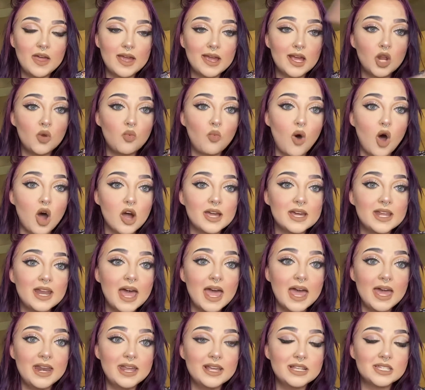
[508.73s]
They could walk in
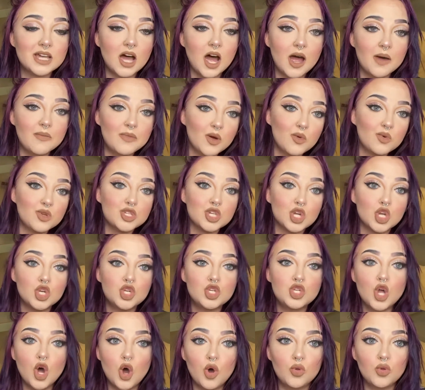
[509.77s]
at any time. There was
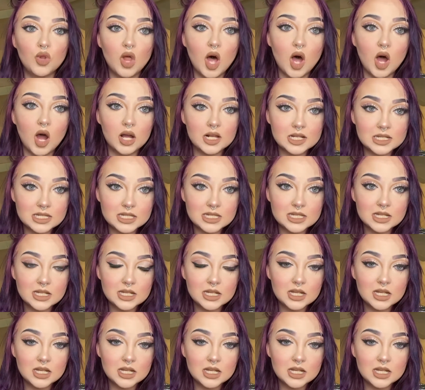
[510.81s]
no locks.